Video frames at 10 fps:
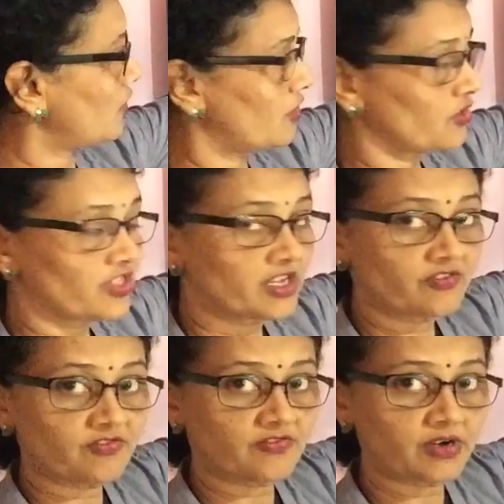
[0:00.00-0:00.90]
on the
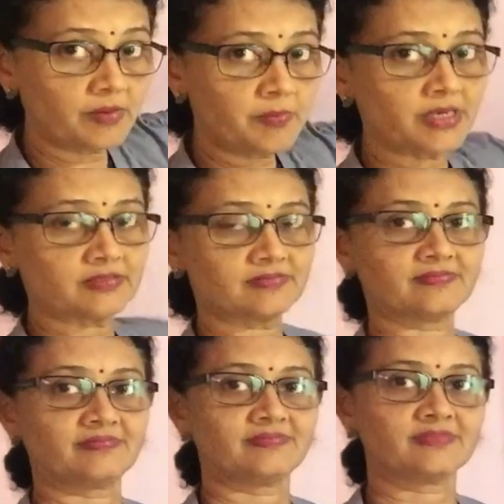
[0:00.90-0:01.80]
verb,
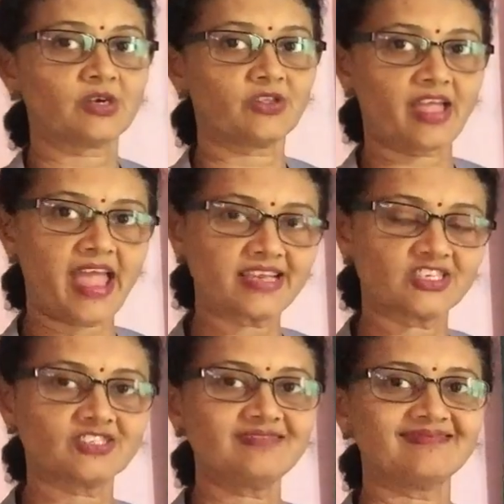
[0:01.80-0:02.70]
on the
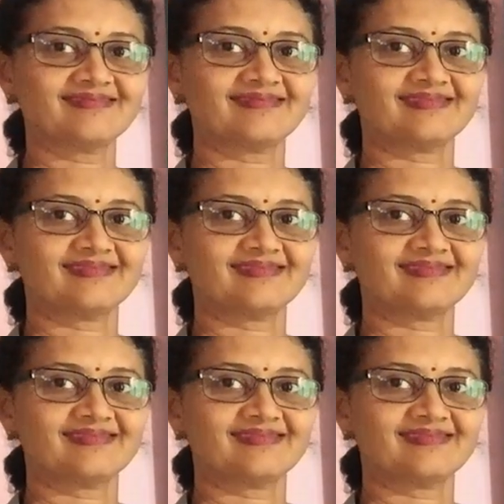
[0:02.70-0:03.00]
action,